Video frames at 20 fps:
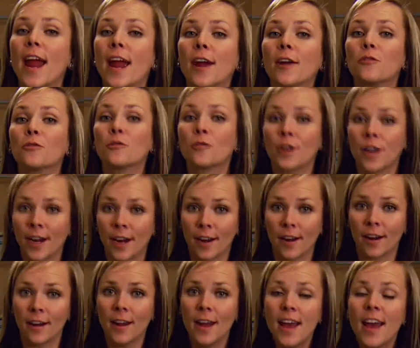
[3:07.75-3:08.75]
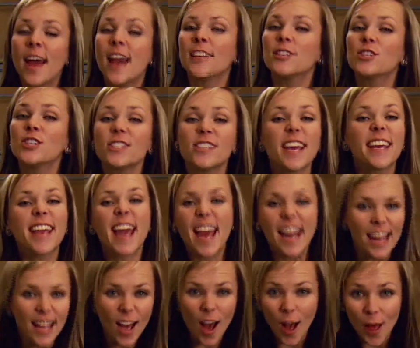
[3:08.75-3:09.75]
and rear. And just like
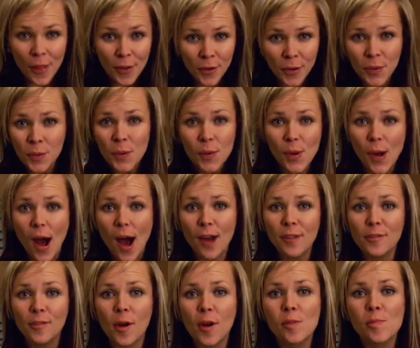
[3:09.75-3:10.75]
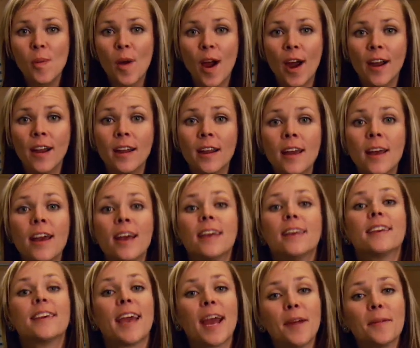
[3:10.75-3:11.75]
any other cool off-road part,
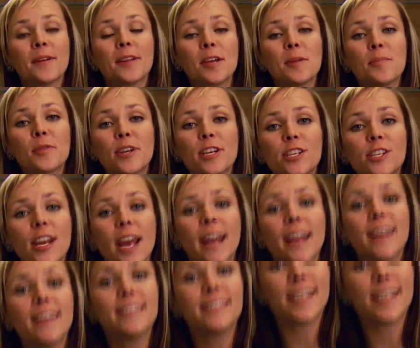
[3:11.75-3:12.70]
you can't really appreciate it